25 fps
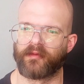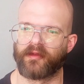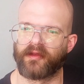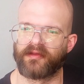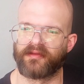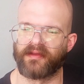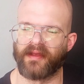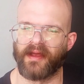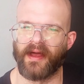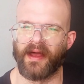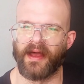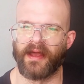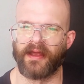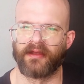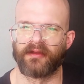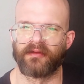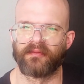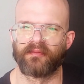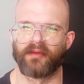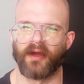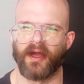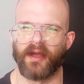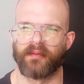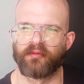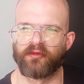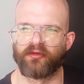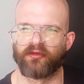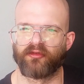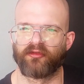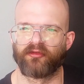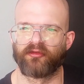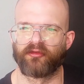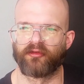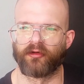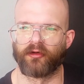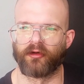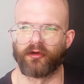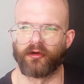Because I
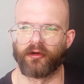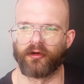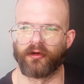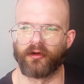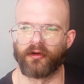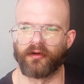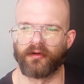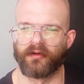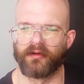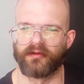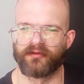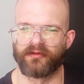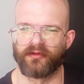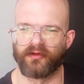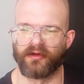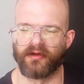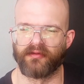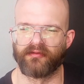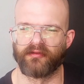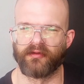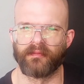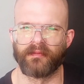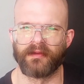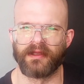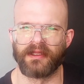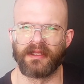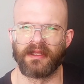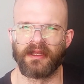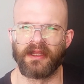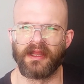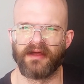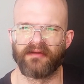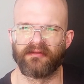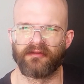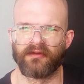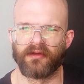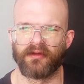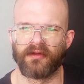prefer sort of a
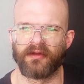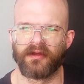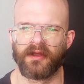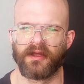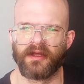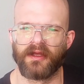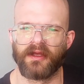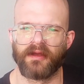mid-level.